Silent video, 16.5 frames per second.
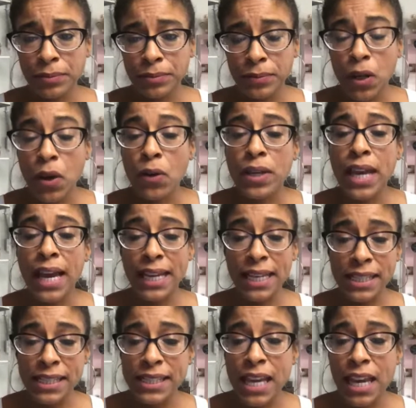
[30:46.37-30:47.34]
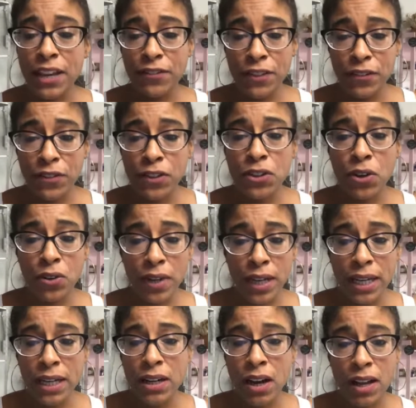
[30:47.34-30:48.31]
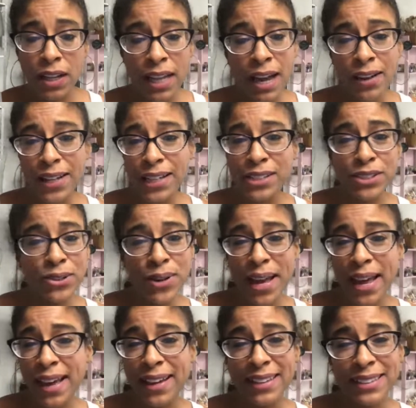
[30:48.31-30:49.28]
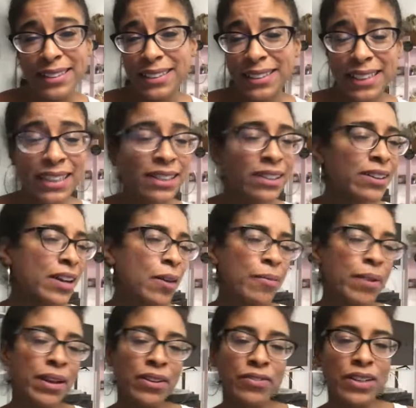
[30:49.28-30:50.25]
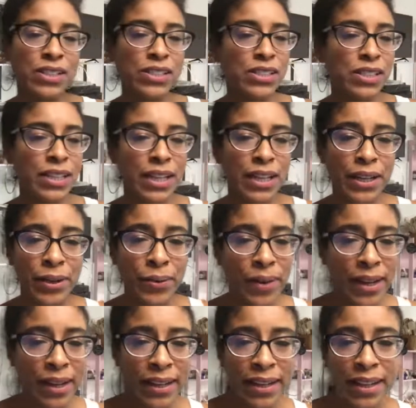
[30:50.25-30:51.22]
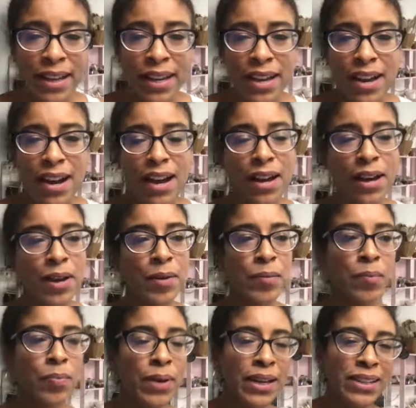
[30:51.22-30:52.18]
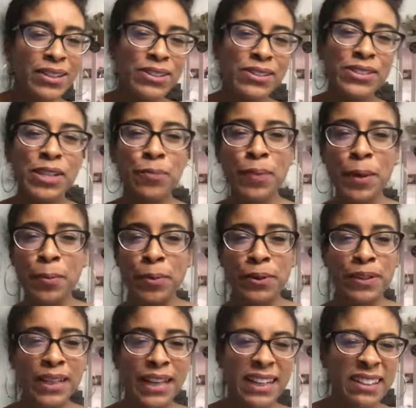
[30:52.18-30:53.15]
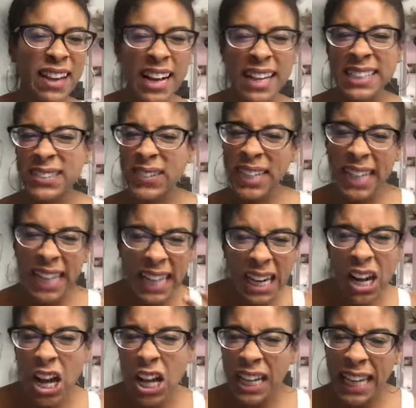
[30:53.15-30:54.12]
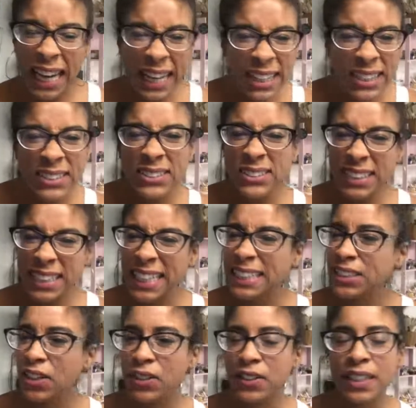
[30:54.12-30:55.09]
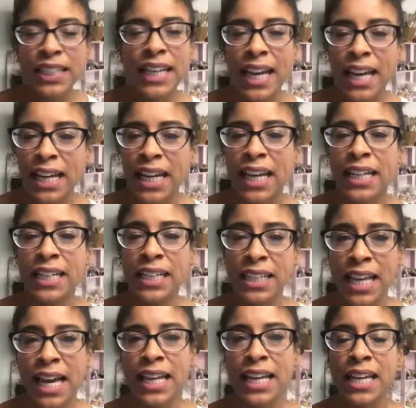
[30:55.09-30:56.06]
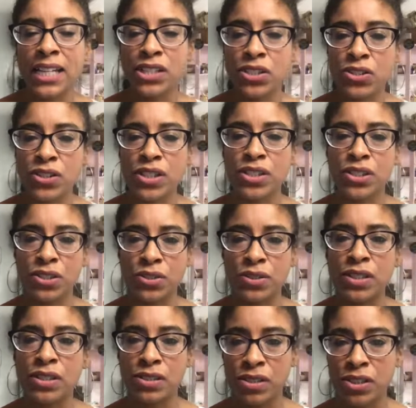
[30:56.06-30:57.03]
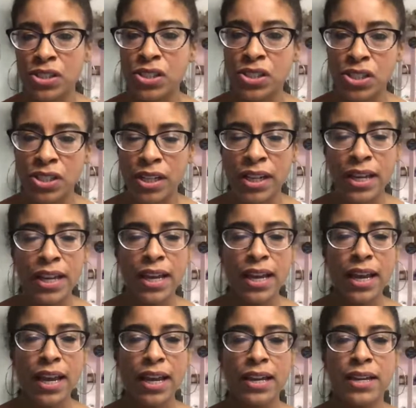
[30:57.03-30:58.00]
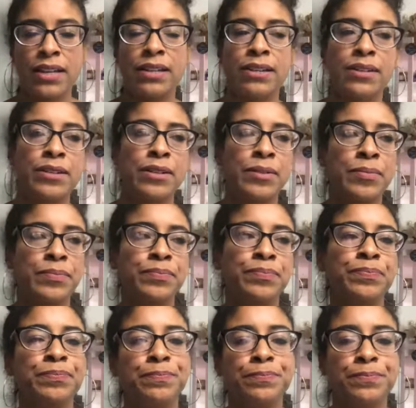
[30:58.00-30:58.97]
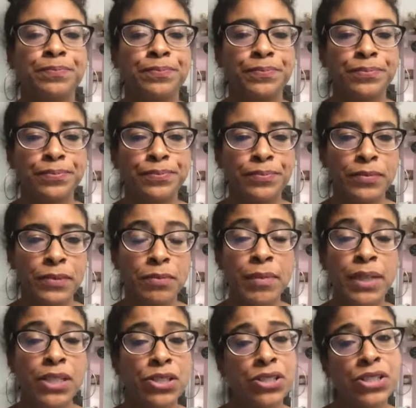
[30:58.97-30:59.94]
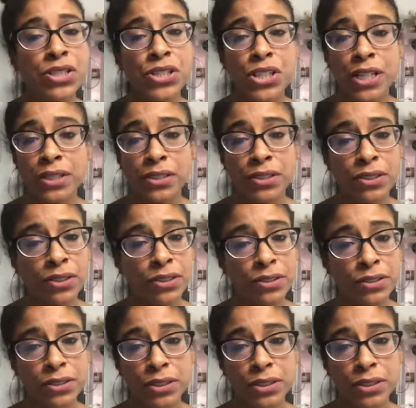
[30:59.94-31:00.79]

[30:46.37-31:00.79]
oh yeah, it's safe. If you don't get it all out, it's okay. It'll come out eventually anyway. But some people are like, no, I just want to get it all out. And I totally get it. And in that case, you can do a dish and make sure it's gentle.